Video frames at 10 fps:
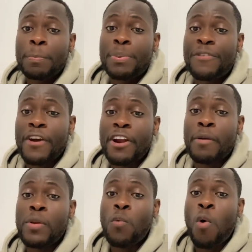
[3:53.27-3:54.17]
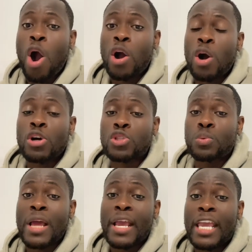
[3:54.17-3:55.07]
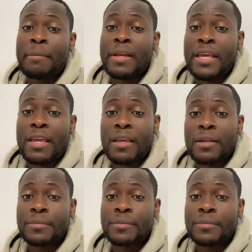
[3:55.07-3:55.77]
Preferably work or student Kimlik.